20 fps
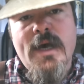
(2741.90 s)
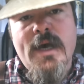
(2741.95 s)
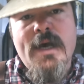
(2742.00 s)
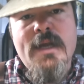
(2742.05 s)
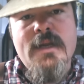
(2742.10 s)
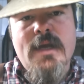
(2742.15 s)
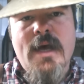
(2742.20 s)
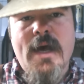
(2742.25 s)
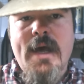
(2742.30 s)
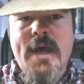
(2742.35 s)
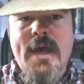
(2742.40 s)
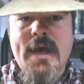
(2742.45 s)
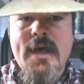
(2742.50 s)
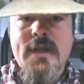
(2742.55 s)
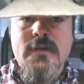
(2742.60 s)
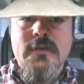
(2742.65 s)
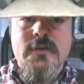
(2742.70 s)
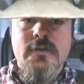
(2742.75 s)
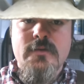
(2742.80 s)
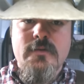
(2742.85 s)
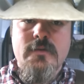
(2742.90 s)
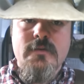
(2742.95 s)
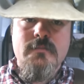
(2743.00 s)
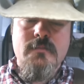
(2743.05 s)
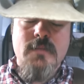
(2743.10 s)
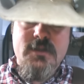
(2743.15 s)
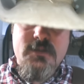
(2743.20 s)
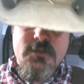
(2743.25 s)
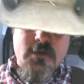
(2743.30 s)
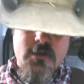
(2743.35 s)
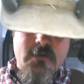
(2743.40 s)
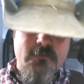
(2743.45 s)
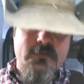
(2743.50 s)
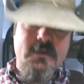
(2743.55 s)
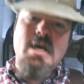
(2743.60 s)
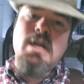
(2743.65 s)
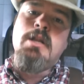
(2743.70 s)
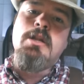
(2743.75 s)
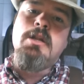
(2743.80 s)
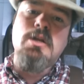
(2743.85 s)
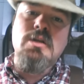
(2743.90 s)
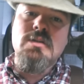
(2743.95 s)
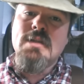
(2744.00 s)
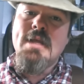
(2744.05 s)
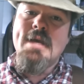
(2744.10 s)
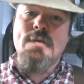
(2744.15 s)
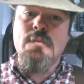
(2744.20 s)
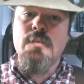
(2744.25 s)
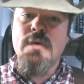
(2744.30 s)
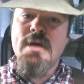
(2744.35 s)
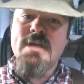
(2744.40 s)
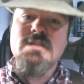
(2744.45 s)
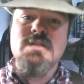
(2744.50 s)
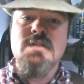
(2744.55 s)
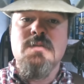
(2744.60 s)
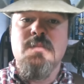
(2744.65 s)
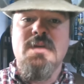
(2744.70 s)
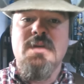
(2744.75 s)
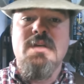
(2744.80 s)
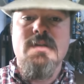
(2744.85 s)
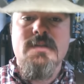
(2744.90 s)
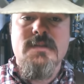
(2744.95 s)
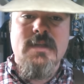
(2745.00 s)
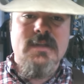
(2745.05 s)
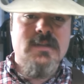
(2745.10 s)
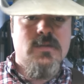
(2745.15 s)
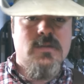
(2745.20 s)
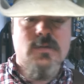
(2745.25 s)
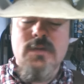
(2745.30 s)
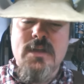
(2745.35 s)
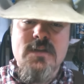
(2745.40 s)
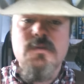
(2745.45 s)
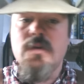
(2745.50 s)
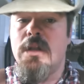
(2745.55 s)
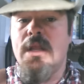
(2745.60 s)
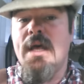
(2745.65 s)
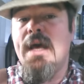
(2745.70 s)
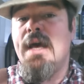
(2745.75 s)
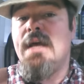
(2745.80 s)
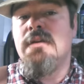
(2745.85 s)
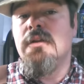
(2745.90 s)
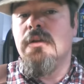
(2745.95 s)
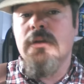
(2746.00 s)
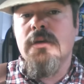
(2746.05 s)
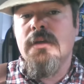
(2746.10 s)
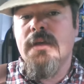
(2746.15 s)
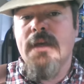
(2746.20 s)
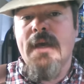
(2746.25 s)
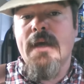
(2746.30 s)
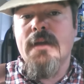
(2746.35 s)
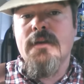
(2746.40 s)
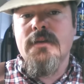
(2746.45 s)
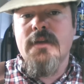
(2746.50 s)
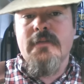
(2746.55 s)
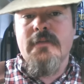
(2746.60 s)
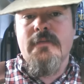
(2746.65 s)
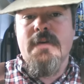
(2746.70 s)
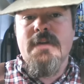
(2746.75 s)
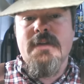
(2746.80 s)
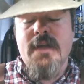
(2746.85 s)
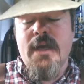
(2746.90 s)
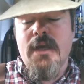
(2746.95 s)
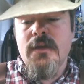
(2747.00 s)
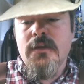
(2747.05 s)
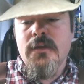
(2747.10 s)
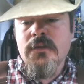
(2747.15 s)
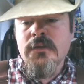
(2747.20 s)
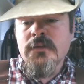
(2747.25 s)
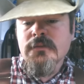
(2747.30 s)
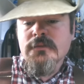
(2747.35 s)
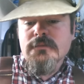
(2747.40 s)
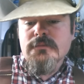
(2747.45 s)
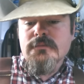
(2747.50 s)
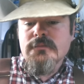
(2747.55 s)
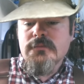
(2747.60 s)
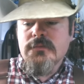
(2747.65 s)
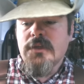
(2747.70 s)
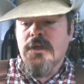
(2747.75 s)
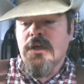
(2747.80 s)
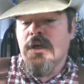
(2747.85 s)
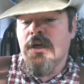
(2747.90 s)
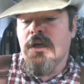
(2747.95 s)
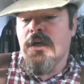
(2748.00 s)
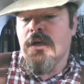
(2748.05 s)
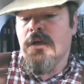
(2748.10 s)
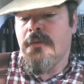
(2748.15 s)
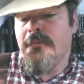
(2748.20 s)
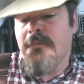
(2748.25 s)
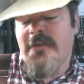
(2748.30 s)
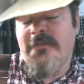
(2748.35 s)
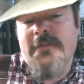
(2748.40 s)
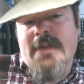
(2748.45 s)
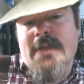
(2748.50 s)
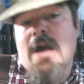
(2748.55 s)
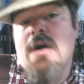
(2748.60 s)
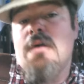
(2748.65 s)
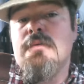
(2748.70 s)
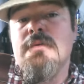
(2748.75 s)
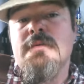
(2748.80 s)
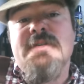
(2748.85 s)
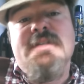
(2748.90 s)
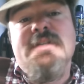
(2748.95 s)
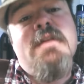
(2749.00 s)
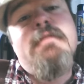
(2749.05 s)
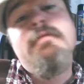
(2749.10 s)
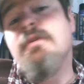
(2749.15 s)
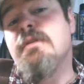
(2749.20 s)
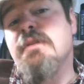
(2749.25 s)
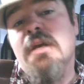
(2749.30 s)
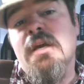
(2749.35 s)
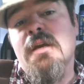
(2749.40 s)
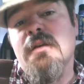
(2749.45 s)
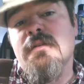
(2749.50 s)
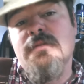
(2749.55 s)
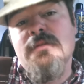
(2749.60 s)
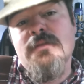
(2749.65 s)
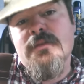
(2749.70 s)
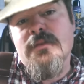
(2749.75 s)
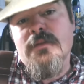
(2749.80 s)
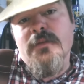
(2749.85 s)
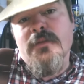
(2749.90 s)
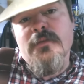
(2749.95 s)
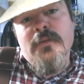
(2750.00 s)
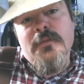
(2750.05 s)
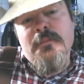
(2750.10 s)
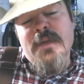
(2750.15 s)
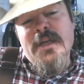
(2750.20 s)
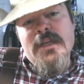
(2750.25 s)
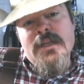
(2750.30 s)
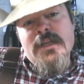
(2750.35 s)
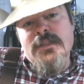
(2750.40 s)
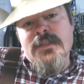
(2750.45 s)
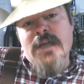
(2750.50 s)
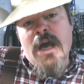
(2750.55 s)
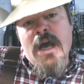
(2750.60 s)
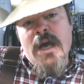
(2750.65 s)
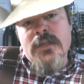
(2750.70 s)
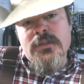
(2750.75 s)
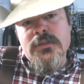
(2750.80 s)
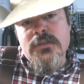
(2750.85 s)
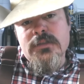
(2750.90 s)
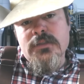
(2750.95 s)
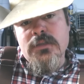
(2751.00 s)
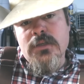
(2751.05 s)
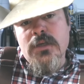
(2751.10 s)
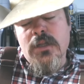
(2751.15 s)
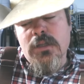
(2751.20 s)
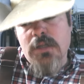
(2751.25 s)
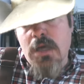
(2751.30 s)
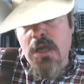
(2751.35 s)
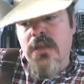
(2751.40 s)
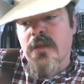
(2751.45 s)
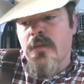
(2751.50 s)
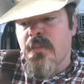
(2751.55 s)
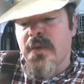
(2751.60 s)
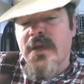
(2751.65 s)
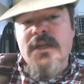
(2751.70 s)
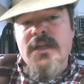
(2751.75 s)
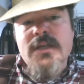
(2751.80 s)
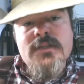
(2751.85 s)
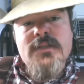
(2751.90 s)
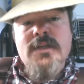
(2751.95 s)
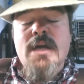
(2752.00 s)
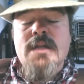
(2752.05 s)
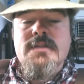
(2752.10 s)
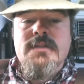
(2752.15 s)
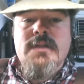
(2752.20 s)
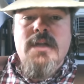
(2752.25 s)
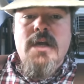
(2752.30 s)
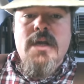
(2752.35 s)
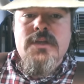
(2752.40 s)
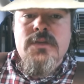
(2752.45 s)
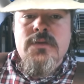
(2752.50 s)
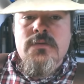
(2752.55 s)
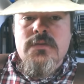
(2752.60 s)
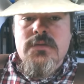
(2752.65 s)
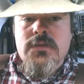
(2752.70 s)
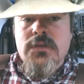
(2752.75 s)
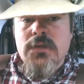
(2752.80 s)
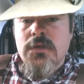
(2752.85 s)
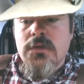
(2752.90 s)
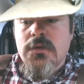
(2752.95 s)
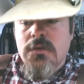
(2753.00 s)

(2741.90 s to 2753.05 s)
I had my stuff kind of looked like Wes's because that's all I had to look at every day. My flowers, everything, the bit designs. A lot of the bit designs that I use